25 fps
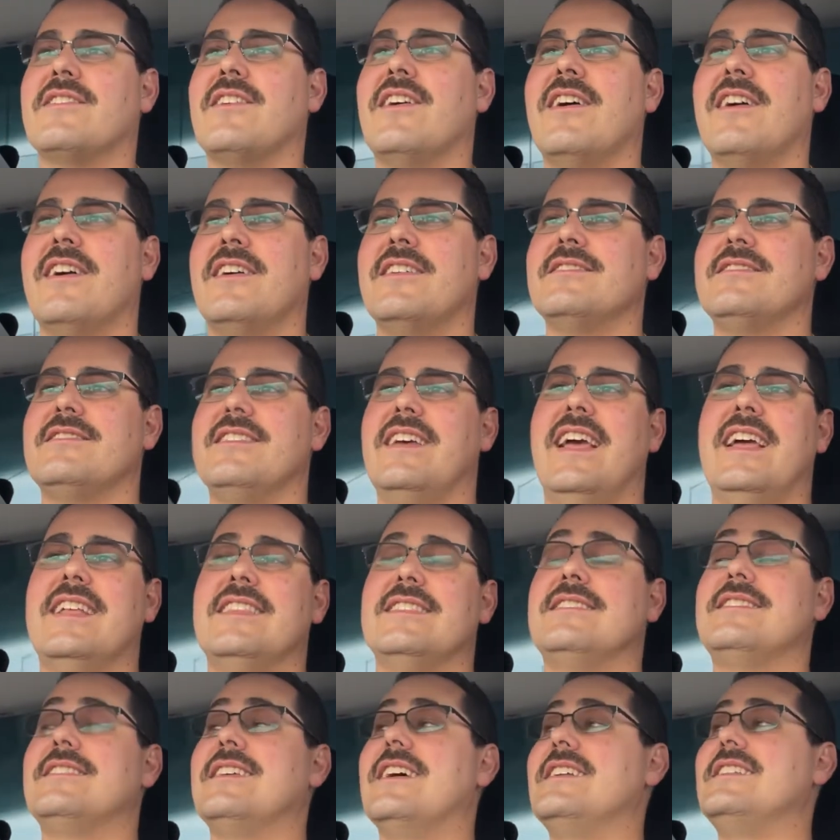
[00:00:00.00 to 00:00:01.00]
cars
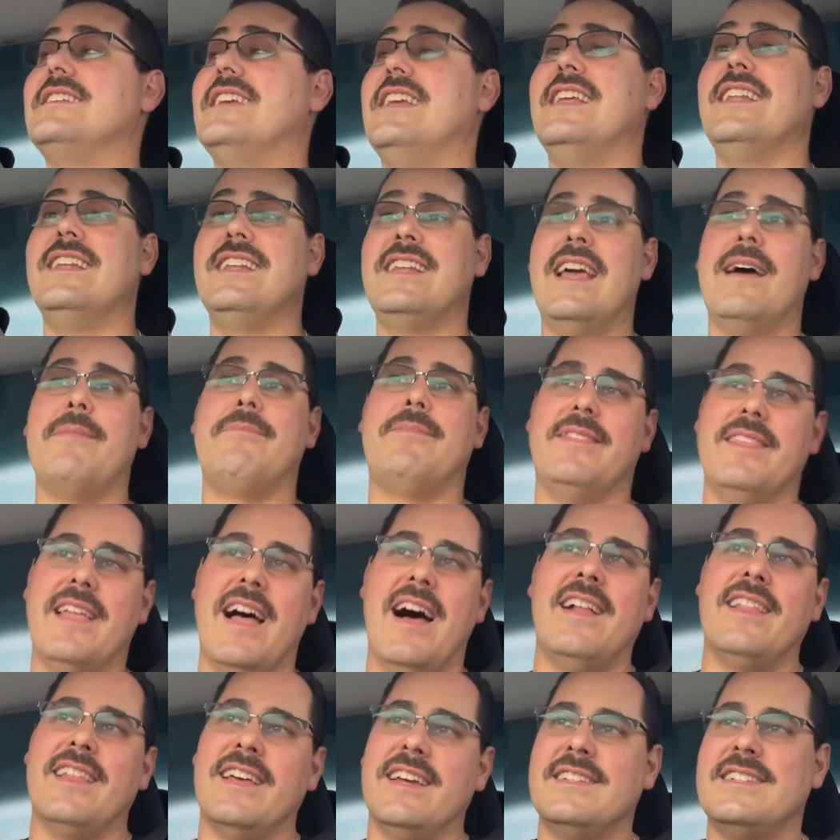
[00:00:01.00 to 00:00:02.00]
and such in-depth
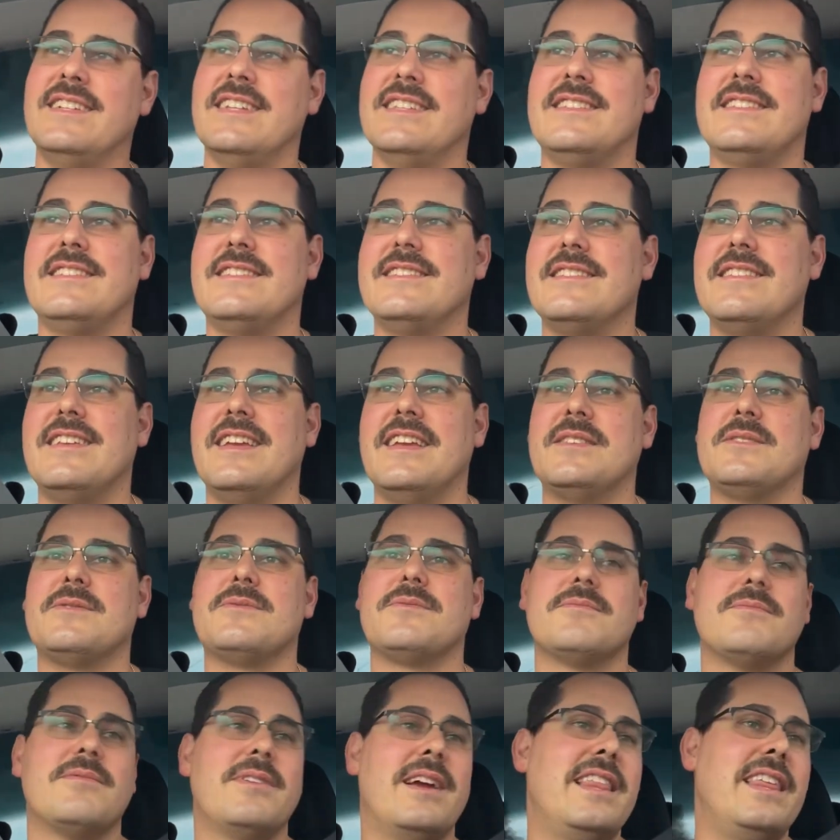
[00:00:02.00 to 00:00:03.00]
knowledge. It's
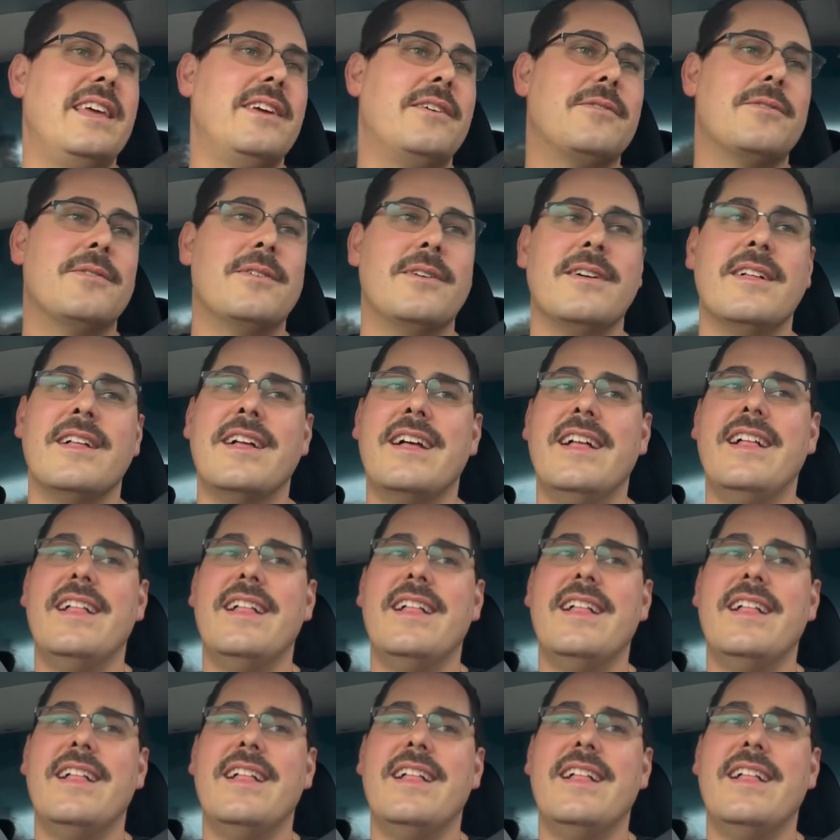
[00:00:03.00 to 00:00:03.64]
really cool.